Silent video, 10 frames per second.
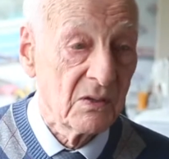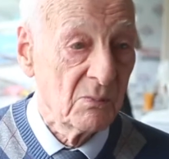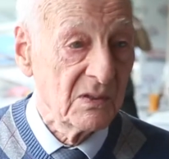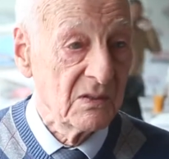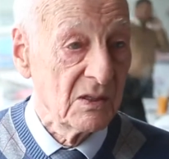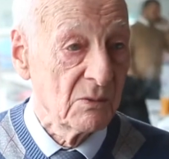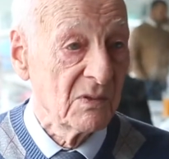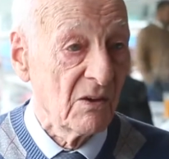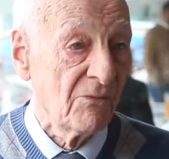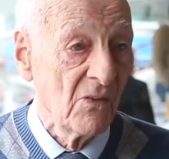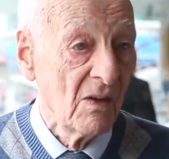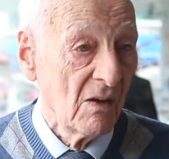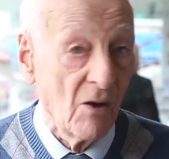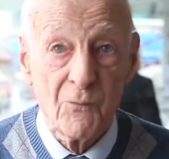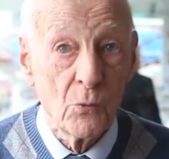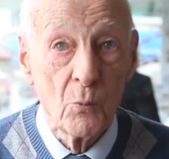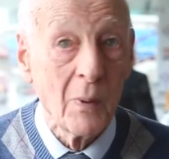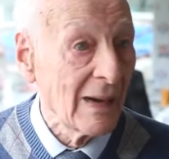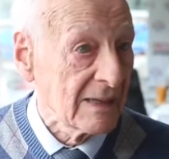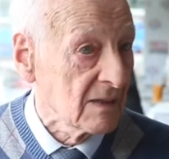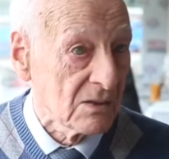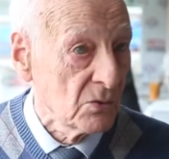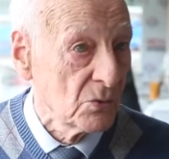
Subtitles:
I mean, near him a full-backer,